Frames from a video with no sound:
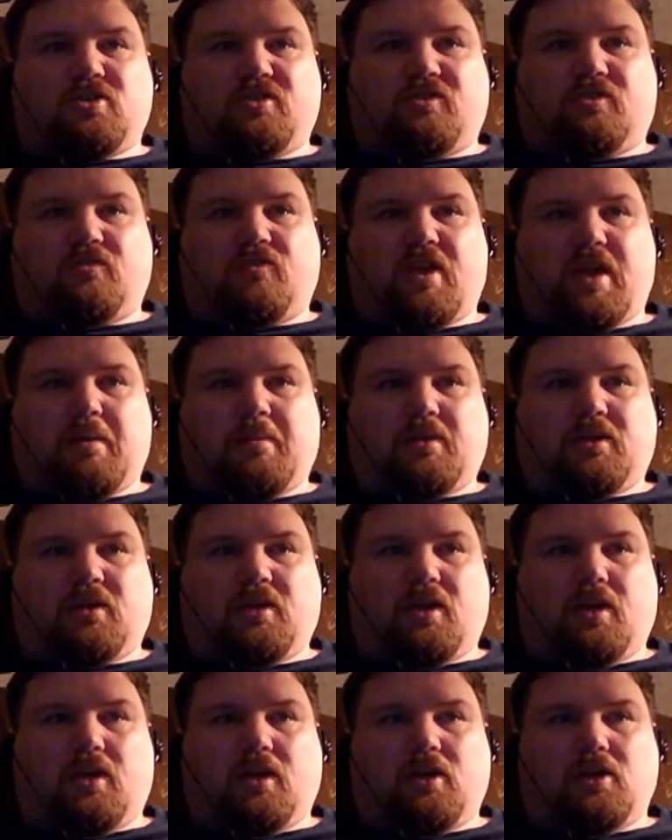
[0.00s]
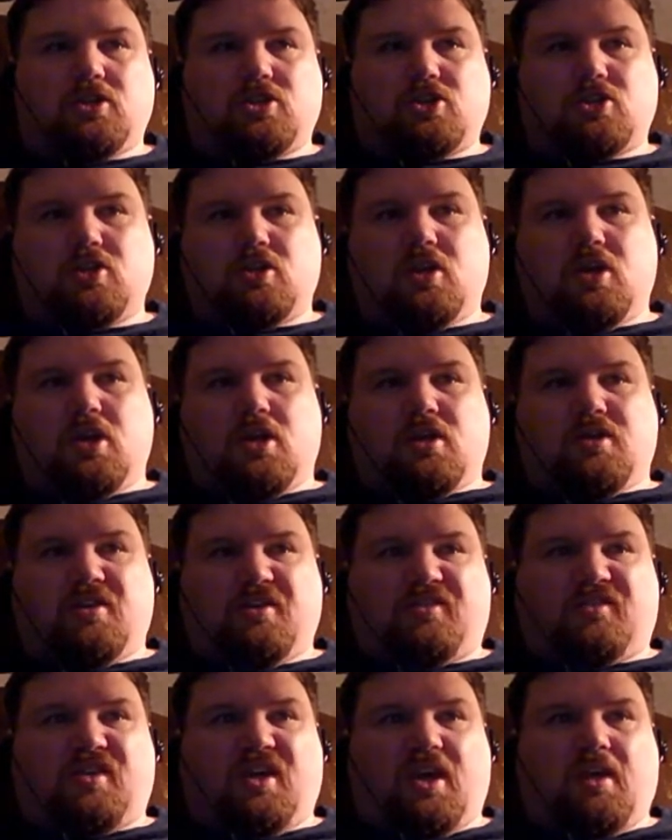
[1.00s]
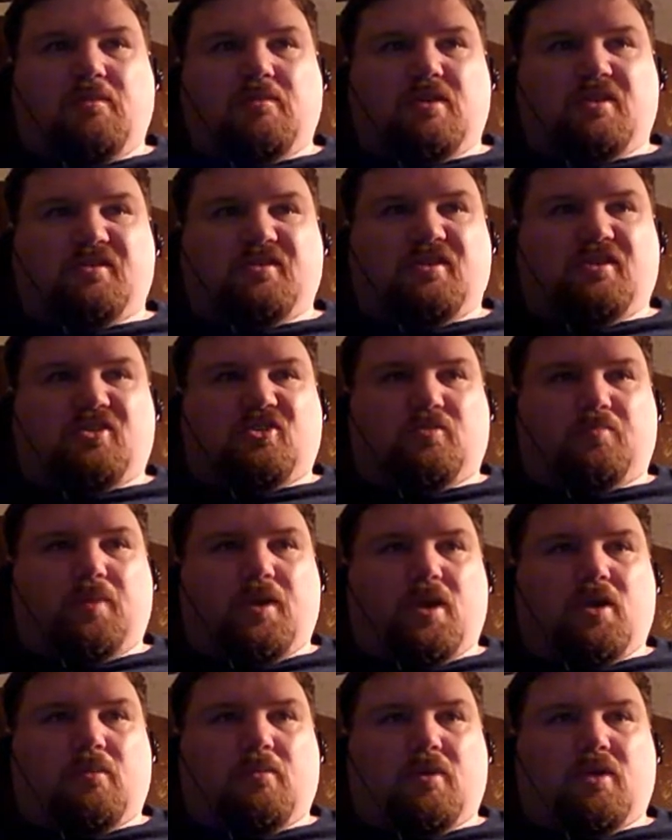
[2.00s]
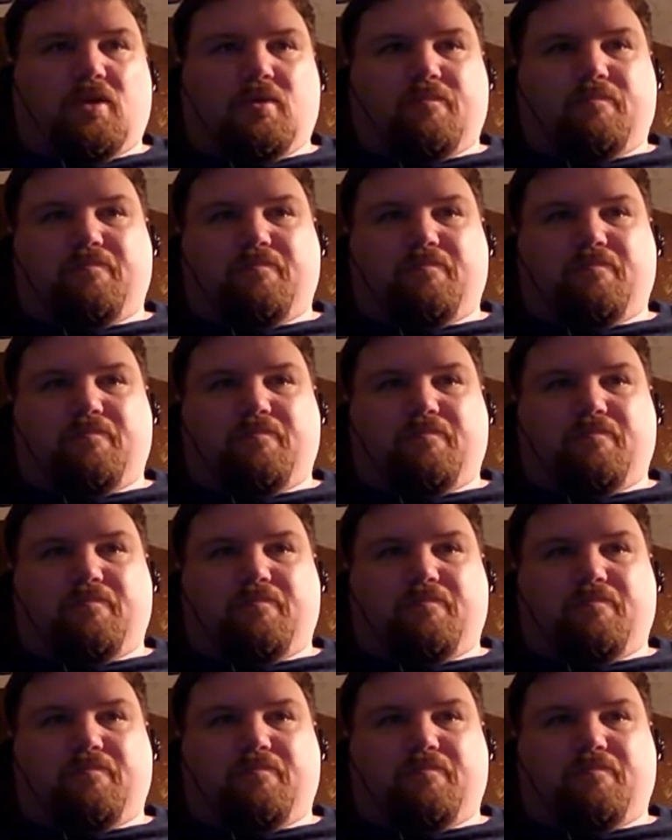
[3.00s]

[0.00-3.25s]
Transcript: as the rabbit cage. This team does an experiment